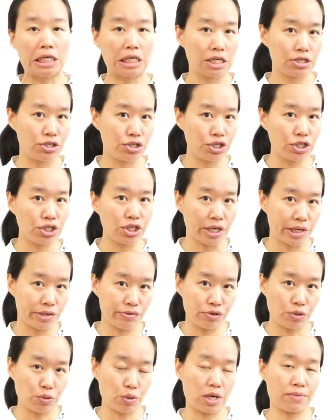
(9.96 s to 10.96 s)
a GTI
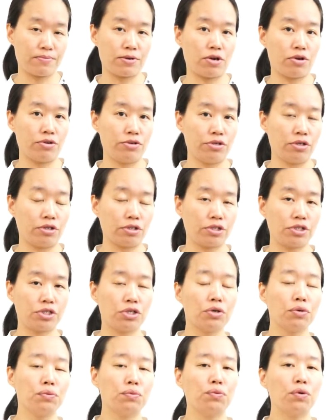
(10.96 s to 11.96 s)
requirement or not.
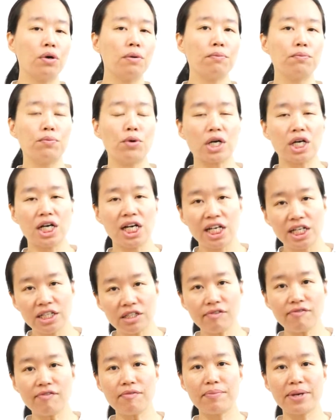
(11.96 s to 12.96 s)
So what
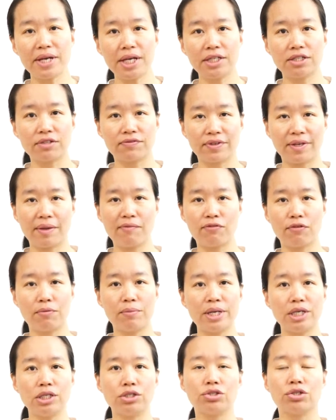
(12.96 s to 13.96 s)
kind of base of
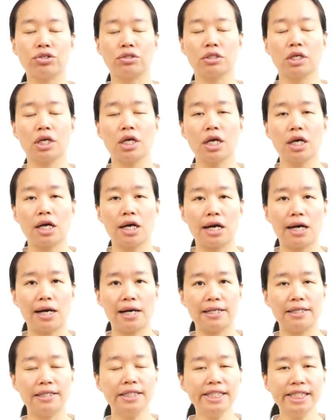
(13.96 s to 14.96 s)
information
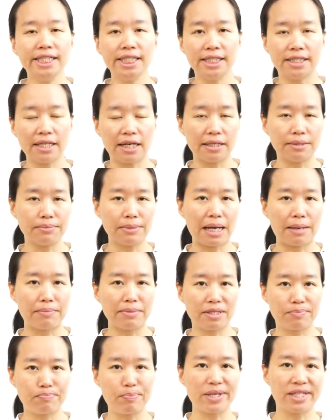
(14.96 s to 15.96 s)
I need,
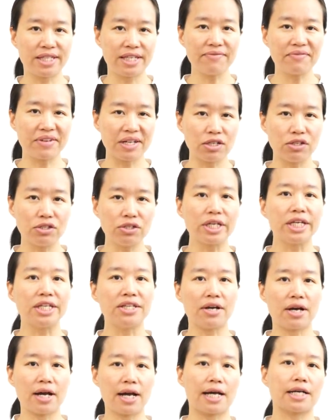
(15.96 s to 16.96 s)
I'm specifically
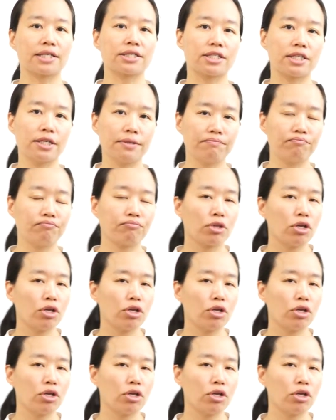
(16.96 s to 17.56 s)
looking at.